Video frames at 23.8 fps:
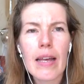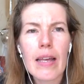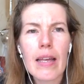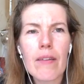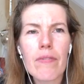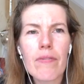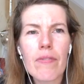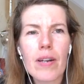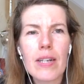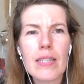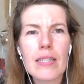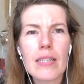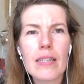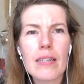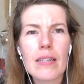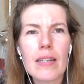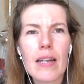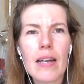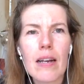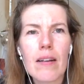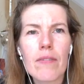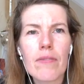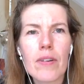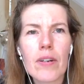If I
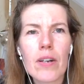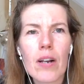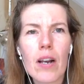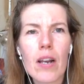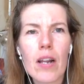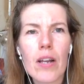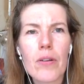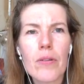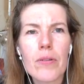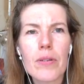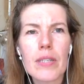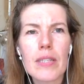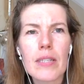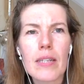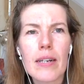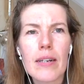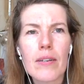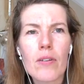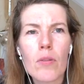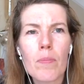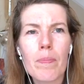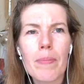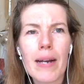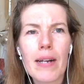didn't have a cloned
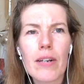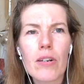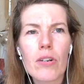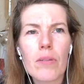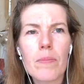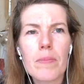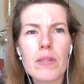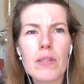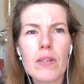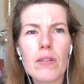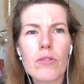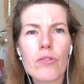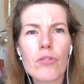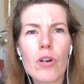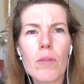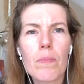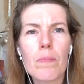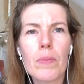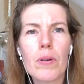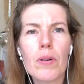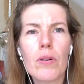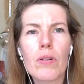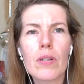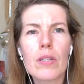site or backups on
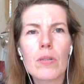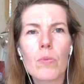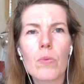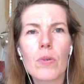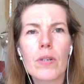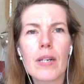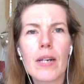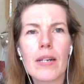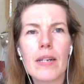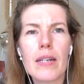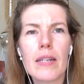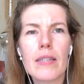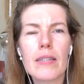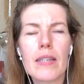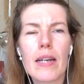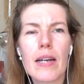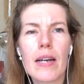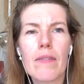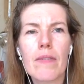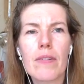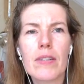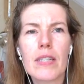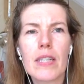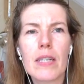Dropbox, would I need to
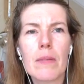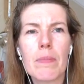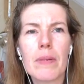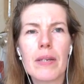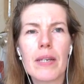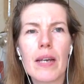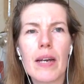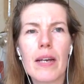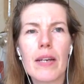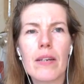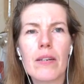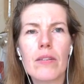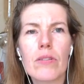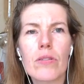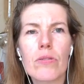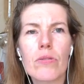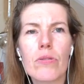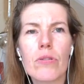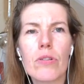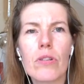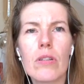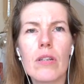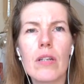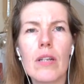have a DPA at
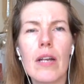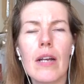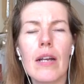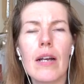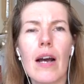all?